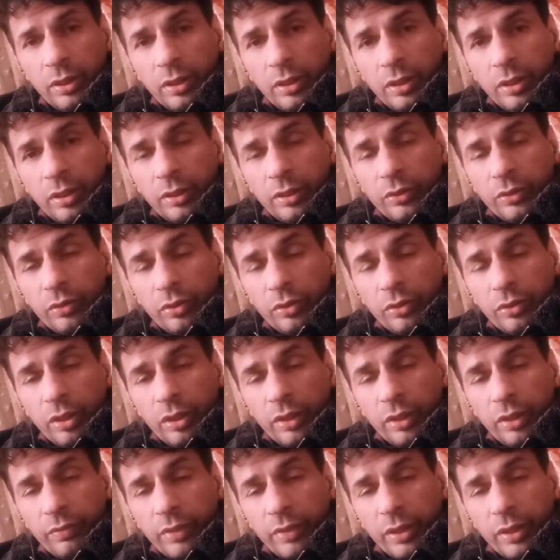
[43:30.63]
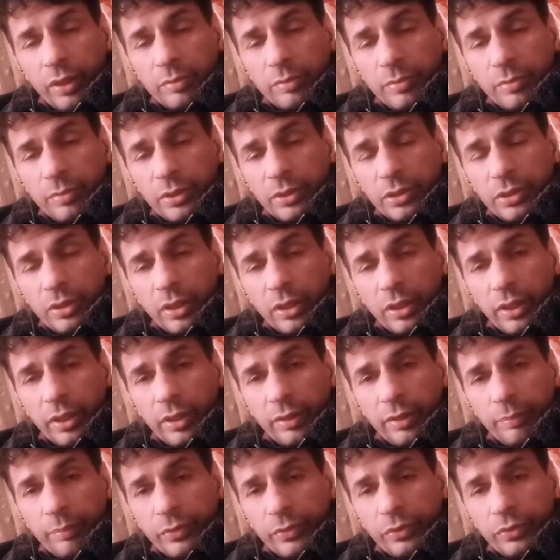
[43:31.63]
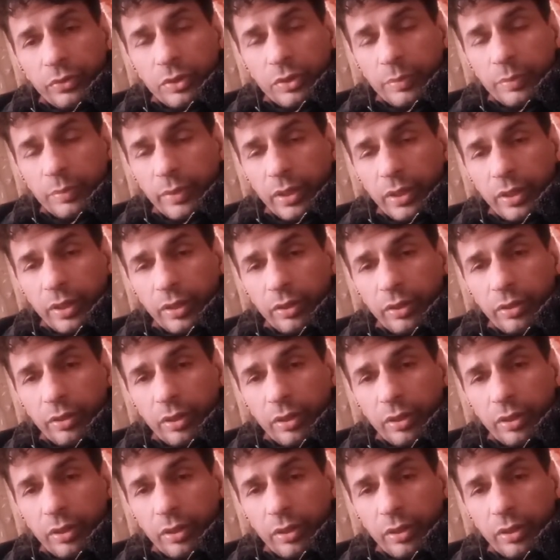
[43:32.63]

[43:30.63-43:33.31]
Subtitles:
You don't have that much time to spend here